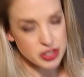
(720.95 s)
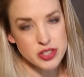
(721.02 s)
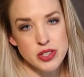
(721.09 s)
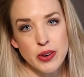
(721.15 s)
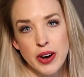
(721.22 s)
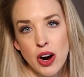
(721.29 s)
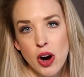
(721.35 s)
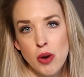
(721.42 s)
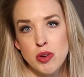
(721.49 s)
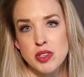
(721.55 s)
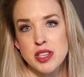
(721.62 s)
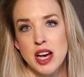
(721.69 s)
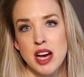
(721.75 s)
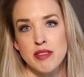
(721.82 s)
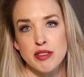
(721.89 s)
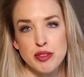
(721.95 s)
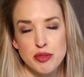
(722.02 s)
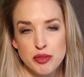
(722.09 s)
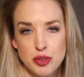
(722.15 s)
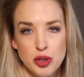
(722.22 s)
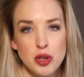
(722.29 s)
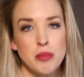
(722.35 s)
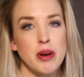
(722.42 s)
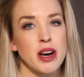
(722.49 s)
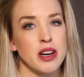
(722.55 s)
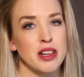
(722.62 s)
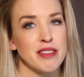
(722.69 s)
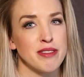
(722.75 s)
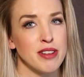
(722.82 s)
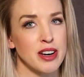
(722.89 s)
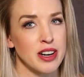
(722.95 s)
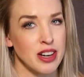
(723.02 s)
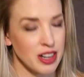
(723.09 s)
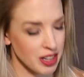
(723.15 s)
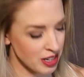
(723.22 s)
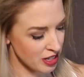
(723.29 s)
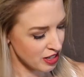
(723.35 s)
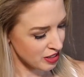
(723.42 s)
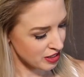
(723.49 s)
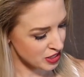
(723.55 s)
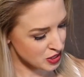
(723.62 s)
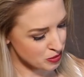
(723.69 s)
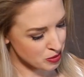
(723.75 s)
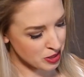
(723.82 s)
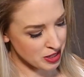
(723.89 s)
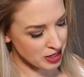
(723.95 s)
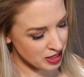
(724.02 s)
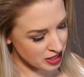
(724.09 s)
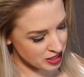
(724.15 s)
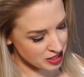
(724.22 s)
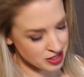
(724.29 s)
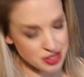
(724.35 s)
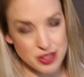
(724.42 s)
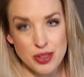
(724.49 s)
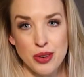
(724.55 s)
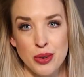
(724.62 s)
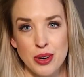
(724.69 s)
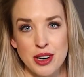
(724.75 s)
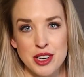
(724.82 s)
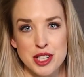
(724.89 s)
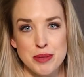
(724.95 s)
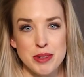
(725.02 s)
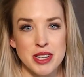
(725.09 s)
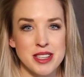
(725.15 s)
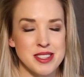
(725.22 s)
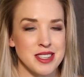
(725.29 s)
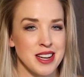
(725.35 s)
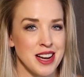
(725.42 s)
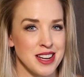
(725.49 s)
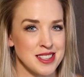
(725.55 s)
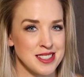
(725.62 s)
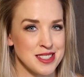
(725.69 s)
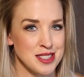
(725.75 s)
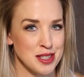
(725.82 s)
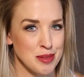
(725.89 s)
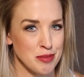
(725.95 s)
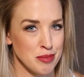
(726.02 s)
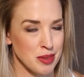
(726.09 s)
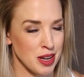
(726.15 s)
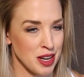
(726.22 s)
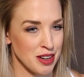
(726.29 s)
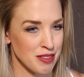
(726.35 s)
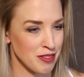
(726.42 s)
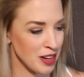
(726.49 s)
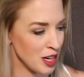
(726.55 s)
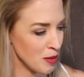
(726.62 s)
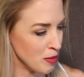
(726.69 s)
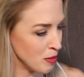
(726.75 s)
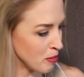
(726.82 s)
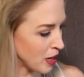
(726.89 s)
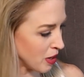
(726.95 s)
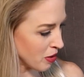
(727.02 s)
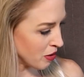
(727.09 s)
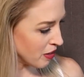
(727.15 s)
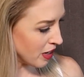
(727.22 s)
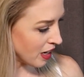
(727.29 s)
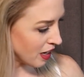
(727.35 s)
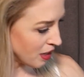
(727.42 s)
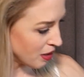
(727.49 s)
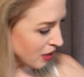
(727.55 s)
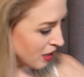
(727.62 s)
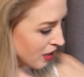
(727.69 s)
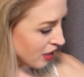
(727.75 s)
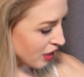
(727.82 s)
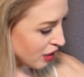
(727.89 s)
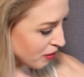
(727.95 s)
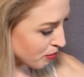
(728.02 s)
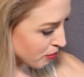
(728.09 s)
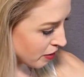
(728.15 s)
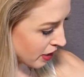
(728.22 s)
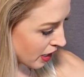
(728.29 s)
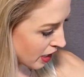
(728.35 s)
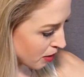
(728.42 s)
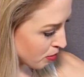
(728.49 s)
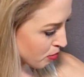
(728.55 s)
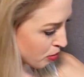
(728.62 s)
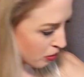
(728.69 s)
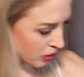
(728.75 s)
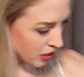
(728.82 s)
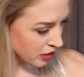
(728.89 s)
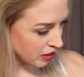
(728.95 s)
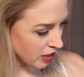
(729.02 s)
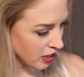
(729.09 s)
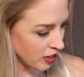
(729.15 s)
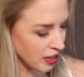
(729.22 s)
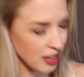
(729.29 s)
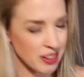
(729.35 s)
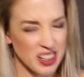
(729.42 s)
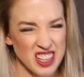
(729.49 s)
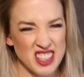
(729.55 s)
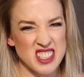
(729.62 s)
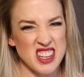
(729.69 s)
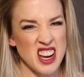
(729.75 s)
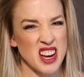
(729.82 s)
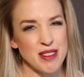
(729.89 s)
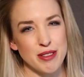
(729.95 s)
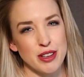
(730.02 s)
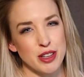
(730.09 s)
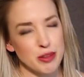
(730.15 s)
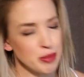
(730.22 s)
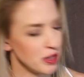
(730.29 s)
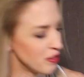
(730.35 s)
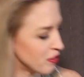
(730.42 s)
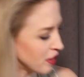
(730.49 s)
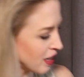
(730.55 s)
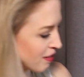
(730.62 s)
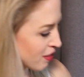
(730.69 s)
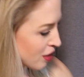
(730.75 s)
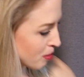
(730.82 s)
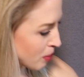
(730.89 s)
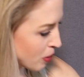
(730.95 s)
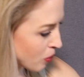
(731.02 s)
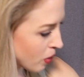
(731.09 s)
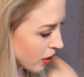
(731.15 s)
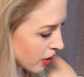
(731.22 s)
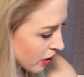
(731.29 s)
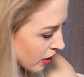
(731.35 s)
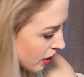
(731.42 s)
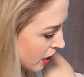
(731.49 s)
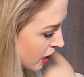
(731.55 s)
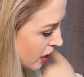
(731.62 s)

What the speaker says: So I always have a full bottle of water. This one is orange because it has some kind of vitamin powder that I poured in there, and I like to have a little bit of flavor in my water.